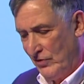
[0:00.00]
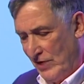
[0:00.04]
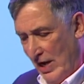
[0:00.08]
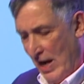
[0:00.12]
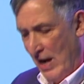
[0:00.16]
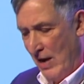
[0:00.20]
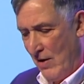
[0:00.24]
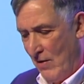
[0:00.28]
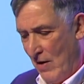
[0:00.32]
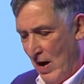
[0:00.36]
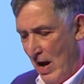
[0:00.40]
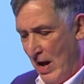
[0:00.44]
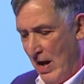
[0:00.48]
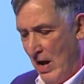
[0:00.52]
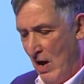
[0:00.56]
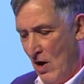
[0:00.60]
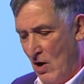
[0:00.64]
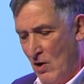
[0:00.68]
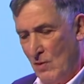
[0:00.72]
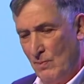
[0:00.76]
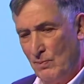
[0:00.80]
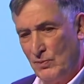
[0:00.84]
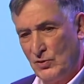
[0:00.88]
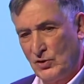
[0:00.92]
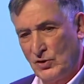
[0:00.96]
dare I
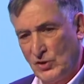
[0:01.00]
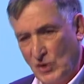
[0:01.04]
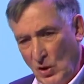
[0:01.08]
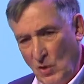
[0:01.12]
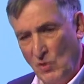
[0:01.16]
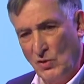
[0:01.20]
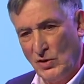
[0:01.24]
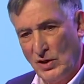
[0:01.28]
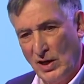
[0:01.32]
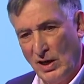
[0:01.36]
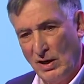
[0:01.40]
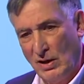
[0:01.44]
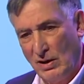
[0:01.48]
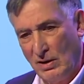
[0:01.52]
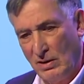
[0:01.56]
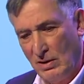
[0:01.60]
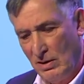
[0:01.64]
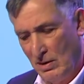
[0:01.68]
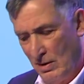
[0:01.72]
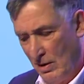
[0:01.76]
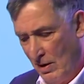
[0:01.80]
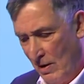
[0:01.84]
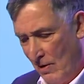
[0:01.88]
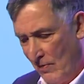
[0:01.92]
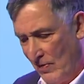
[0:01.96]
hope, sooner
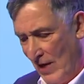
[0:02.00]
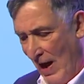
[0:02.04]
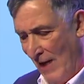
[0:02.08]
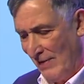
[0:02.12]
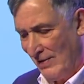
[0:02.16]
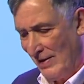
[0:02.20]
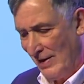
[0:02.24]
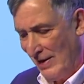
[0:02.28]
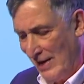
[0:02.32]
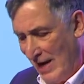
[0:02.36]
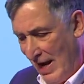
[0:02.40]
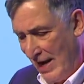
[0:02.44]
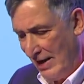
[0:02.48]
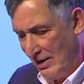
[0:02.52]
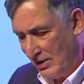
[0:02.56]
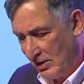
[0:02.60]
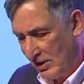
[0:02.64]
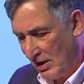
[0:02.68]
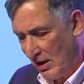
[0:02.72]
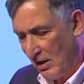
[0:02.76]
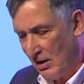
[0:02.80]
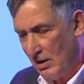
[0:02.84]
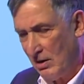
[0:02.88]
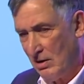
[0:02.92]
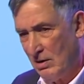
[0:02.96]
than
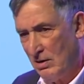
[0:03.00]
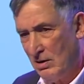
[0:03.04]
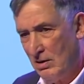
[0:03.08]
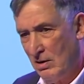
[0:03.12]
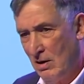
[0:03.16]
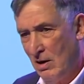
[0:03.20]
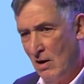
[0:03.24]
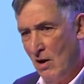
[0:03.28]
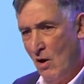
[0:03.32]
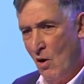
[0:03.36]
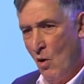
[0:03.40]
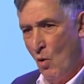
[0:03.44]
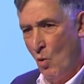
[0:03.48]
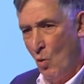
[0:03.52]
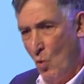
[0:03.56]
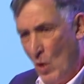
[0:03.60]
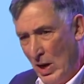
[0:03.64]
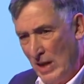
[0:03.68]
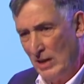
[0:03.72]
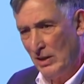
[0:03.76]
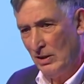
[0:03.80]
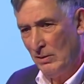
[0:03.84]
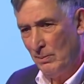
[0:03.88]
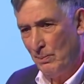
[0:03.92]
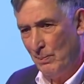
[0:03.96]
later,
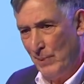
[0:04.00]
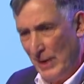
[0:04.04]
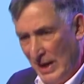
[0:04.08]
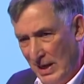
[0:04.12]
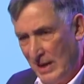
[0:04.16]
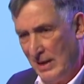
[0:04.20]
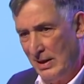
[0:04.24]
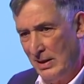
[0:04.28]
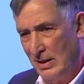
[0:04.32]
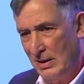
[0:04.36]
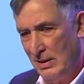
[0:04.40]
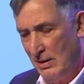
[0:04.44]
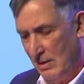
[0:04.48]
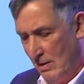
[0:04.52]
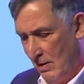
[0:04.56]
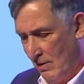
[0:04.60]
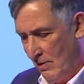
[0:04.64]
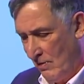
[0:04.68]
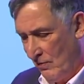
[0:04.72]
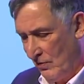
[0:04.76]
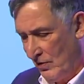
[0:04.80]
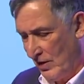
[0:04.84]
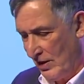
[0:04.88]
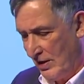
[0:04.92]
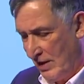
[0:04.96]
will be
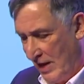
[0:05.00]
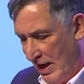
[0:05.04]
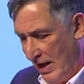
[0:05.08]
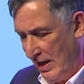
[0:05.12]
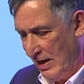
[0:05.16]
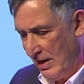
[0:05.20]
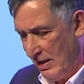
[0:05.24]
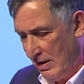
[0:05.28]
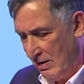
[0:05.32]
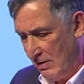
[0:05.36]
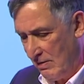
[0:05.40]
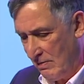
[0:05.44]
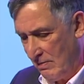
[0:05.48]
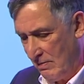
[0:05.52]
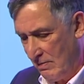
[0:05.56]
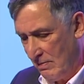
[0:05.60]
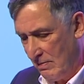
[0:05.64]
the key.